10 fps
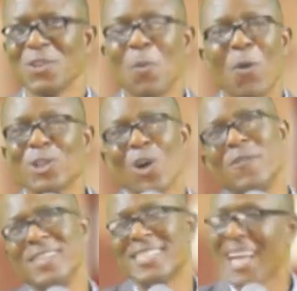So most
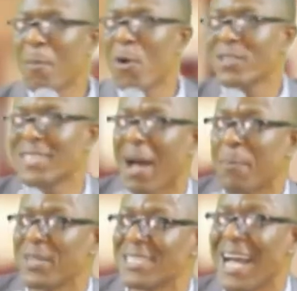of the sermons
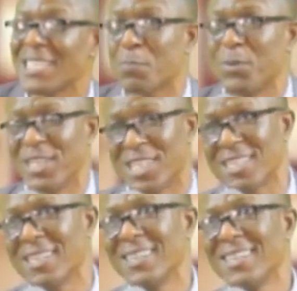that preachers preach,